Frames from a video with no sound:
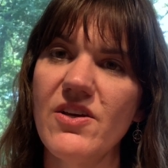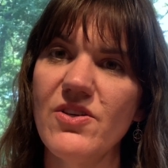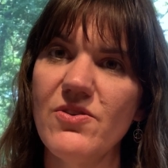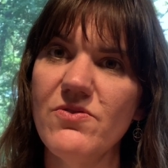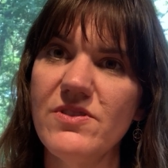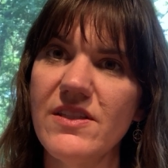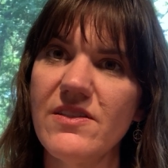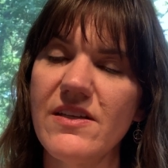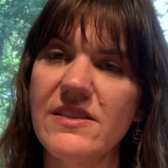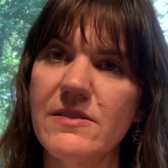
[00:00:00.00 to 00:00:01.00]
using
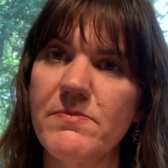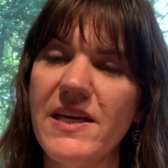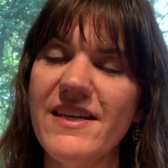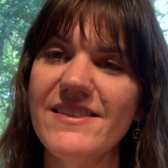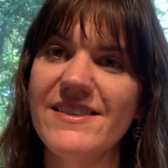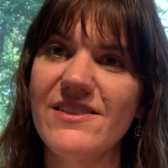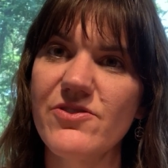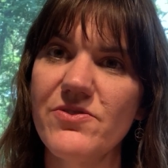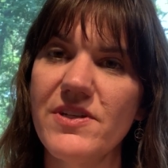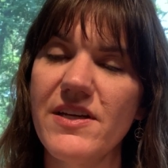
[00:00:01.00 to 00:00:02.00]
that space that's
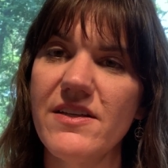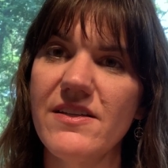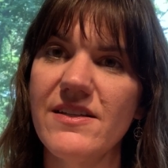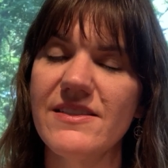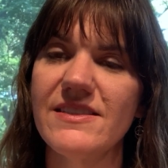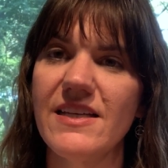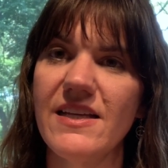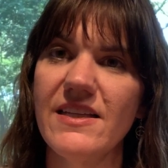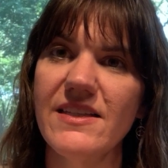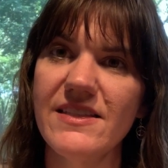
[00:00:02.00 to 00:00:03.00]
created and
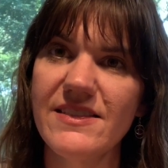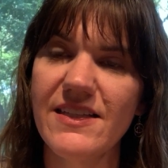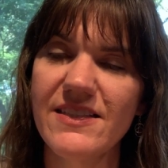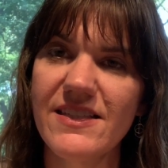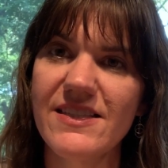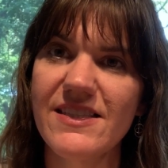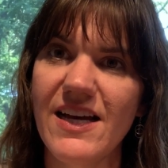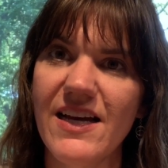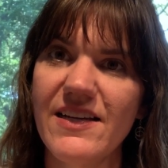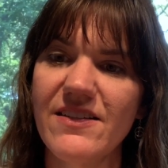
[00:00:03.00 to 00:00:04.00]
setting these things
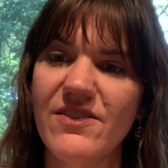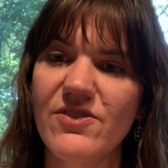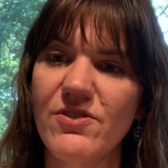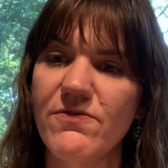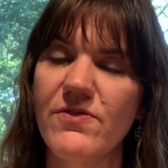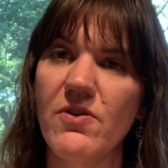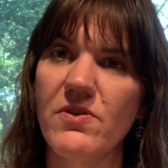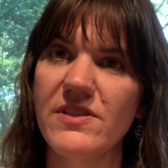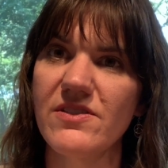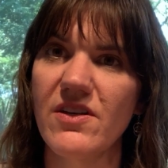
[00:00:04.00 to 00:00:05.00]
aside to
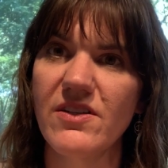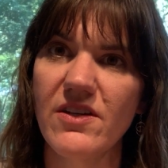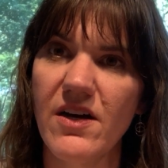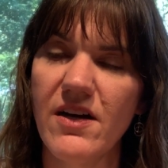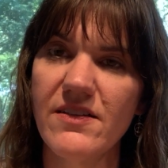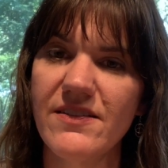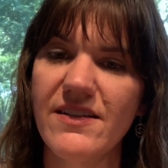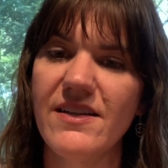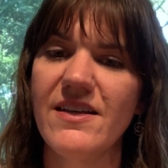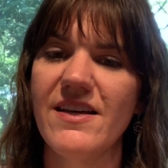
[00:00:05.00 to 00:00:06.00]
focus on
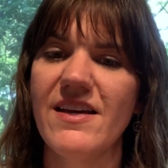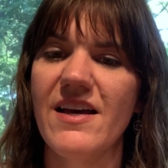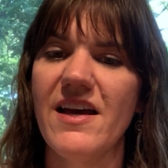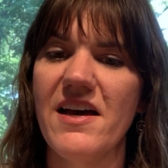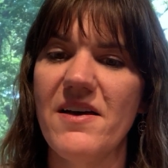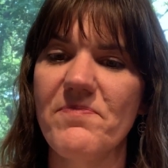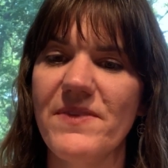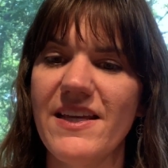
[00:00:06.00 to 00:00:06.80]
God.